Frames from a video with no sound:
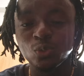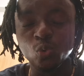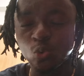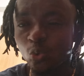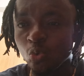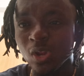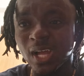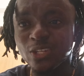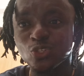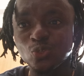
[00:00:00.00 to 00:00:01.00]
to
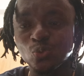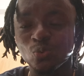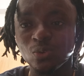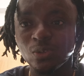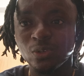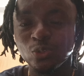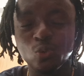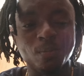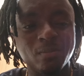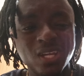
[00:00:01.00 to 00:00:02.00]
collapse you,
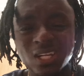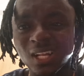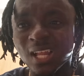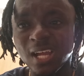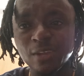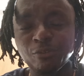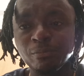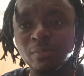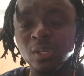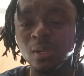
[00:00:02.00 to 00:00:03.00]
to make life
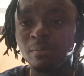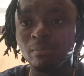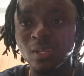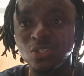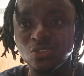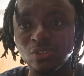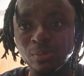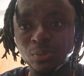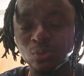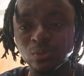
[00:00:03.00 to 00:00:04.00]

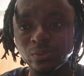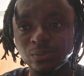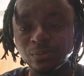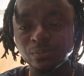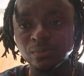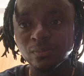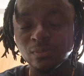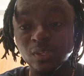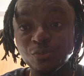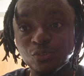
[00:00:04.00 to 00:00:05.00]
miserable
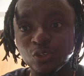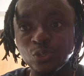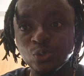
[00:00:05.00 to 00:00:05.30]
for